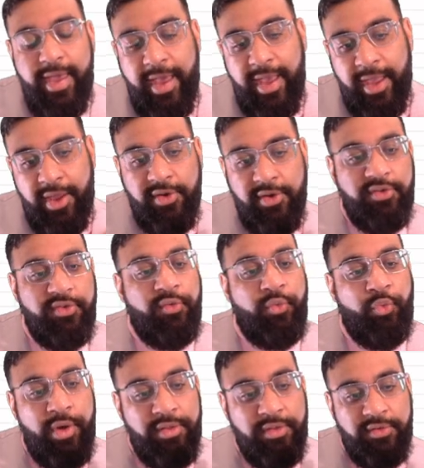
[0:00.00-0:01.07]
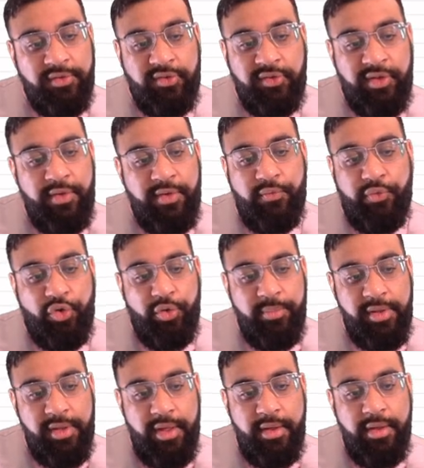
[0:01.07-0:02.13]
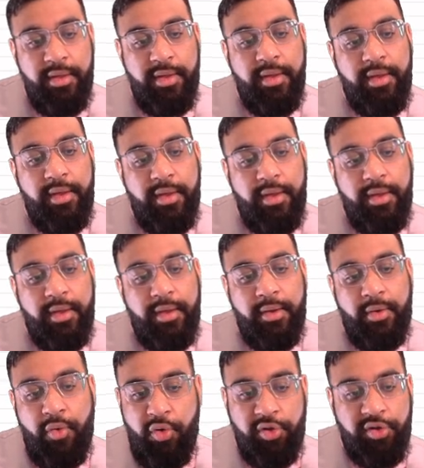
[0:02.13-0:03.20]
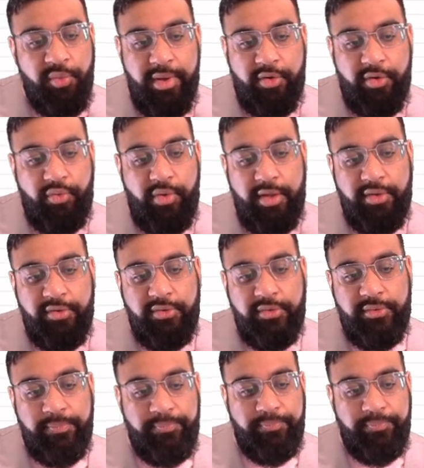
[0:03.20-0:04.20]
And you just run the same formula all the way across.